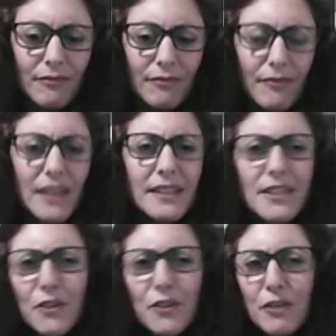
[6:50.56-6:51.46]
And
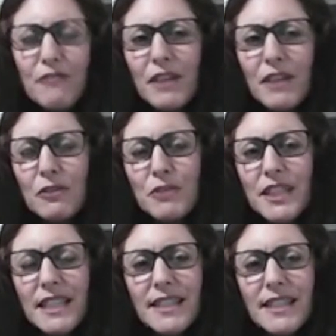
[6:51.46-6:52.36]
these are three
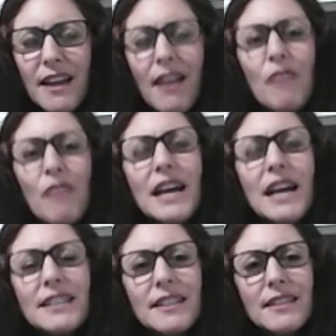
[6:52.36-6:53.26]
faculties that